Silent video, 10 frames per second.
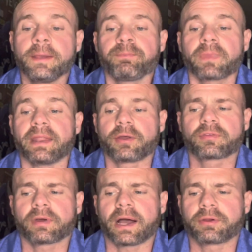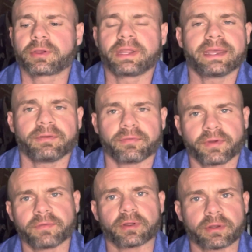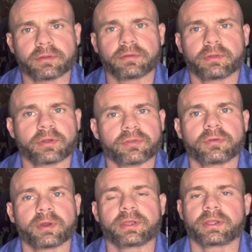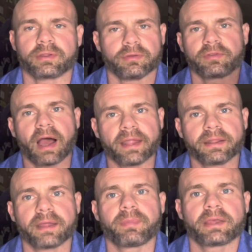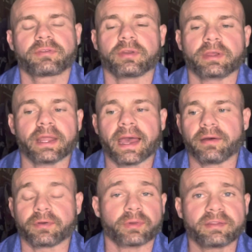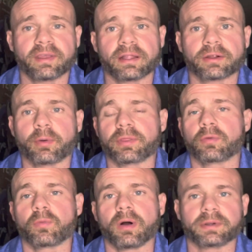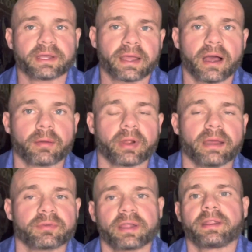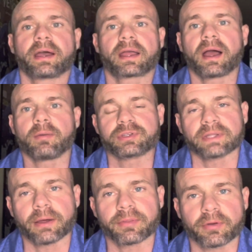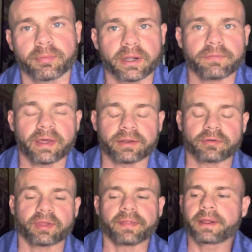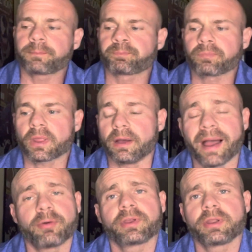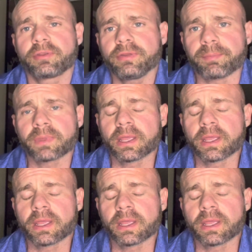And also how you're going to get in front of your consumer. Are you going to do this online based? You're going to have a retailer going through Walmart.com or Amazon.com, which allow third-party vendors on there. How are you going to do that?